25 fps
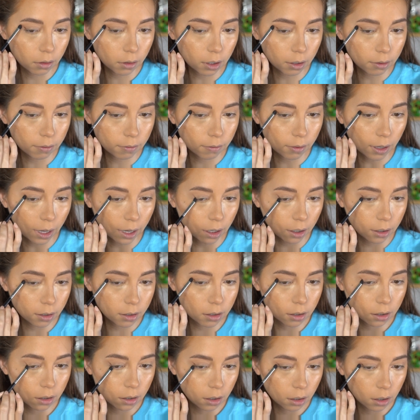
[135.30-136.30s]

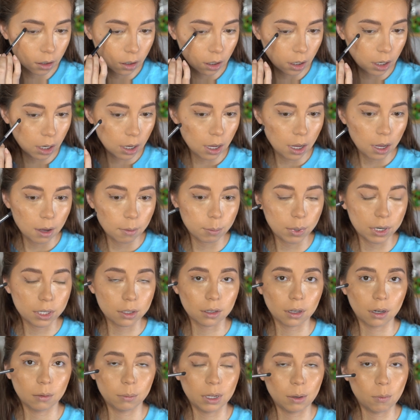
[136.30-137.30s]
effect, but it's
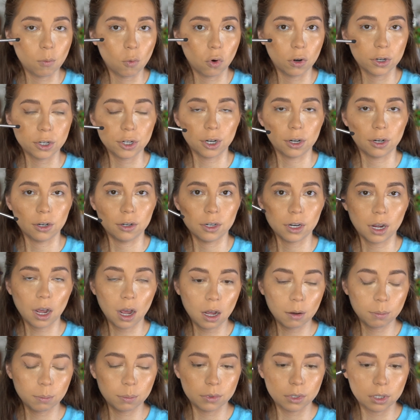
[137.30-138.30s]
going to be more turned
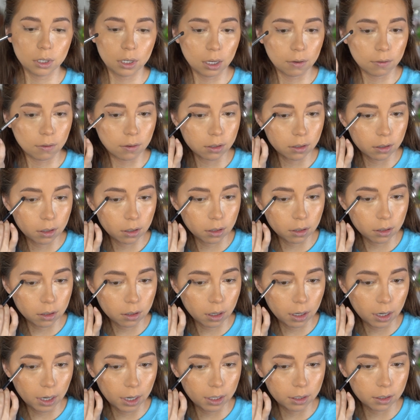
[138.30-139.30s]
up to give us this
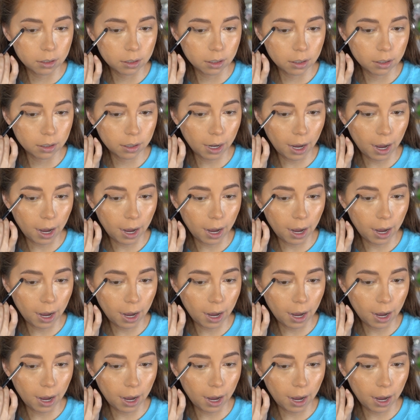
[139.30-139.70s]
nice